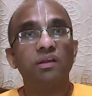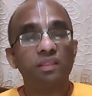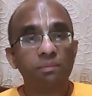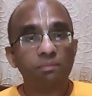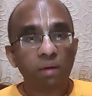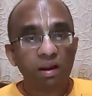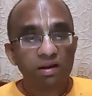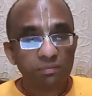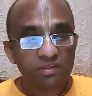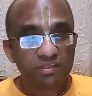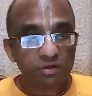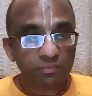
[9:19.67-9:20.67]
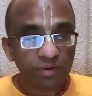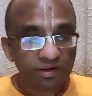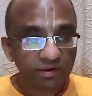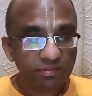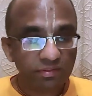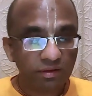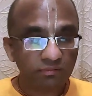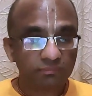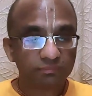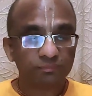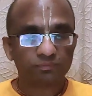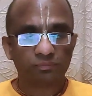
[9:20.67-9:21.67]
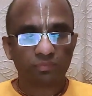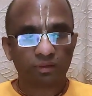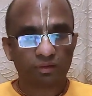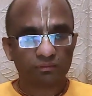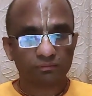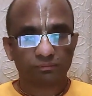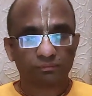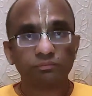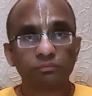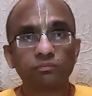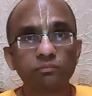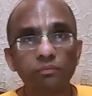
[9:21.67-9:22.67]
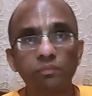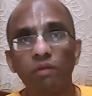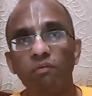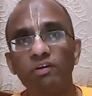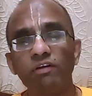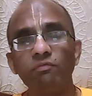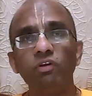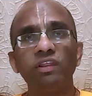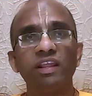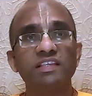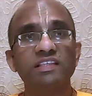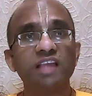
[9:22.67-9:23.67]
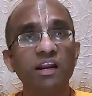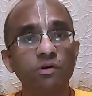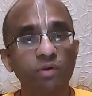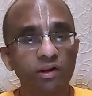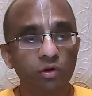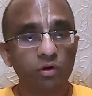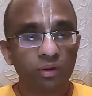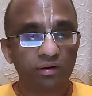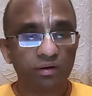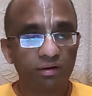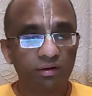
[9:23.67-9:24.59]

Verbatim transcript: the Pandavas had waited in the waited for their exile to get over.